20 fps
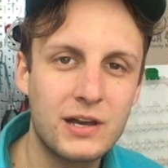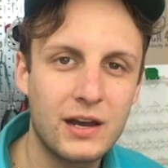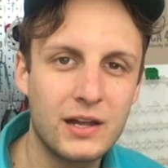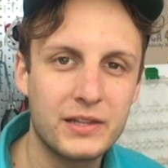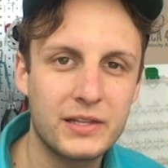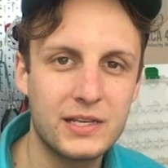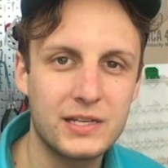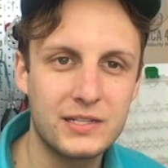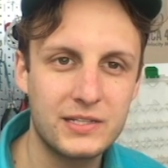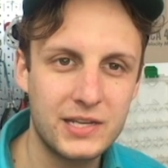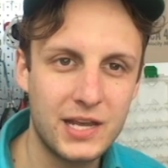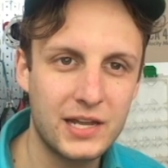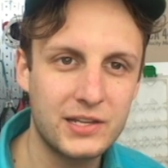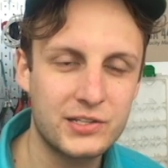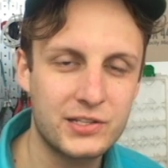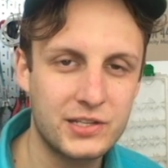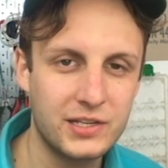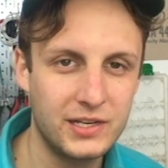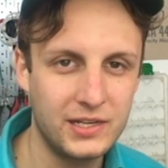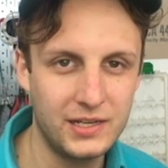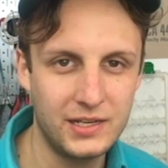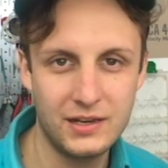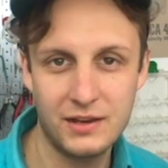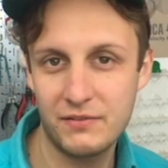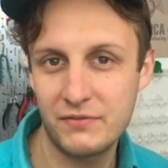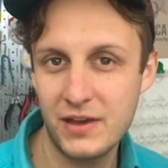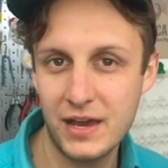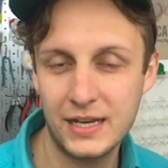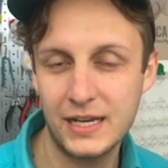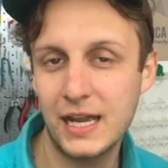on the intensity
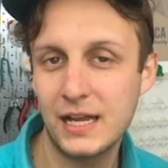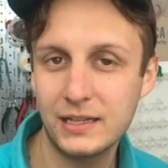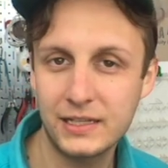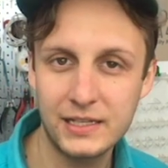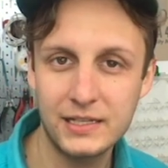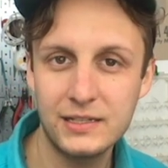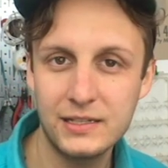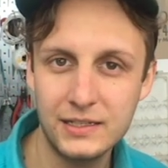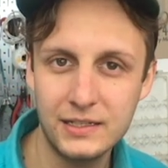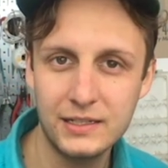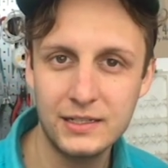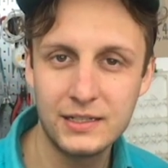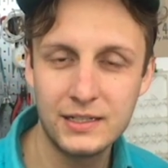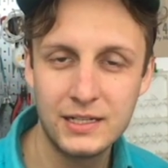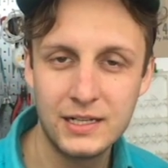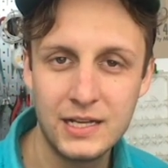of that LED.